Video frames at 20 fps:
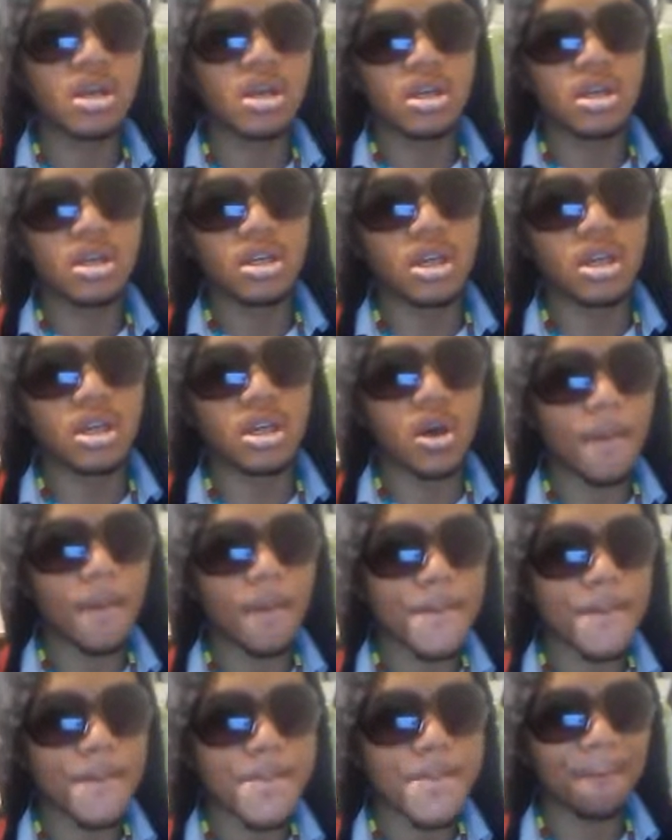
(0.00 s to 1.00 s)
Yo,
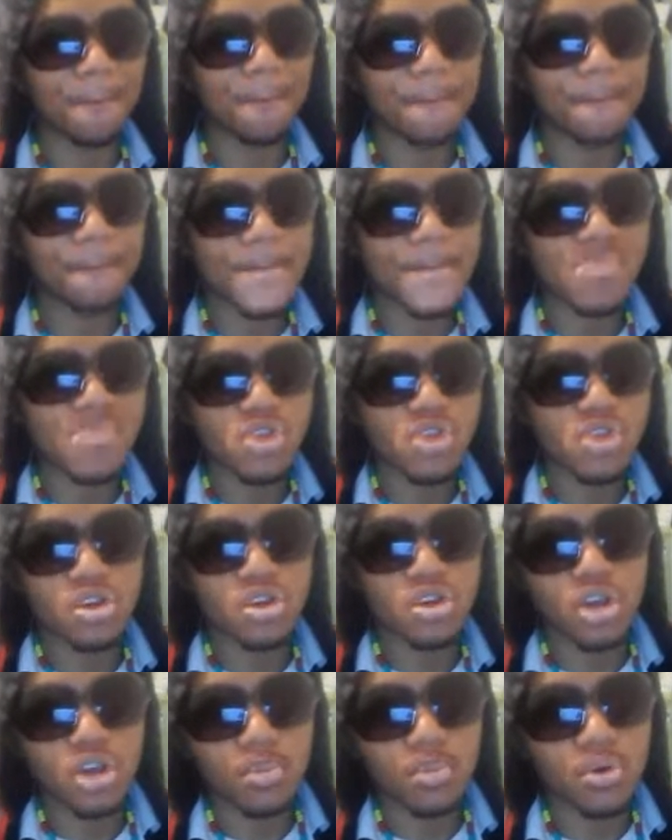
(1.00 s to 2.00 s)

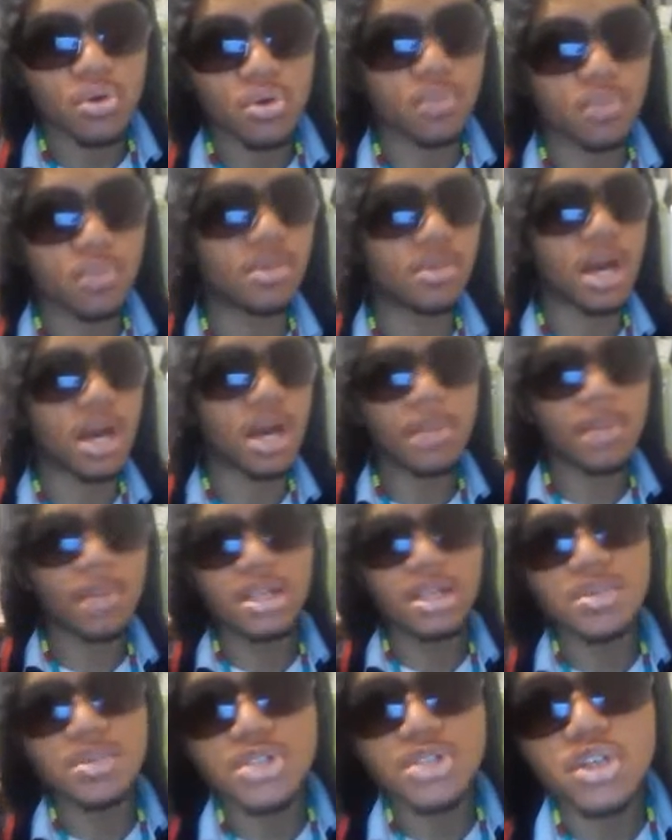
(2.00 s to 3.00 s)
boo, how my
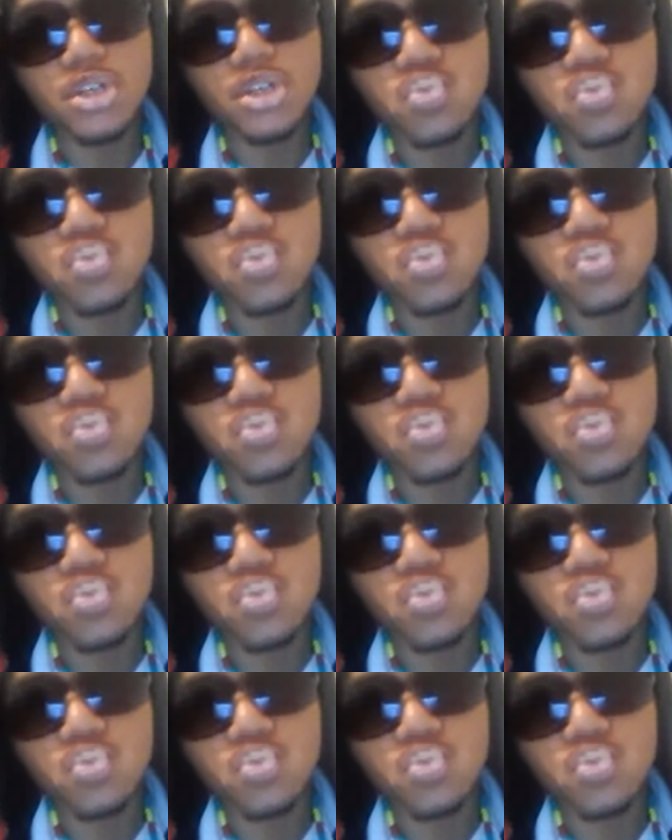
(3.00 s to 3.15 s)
lips look?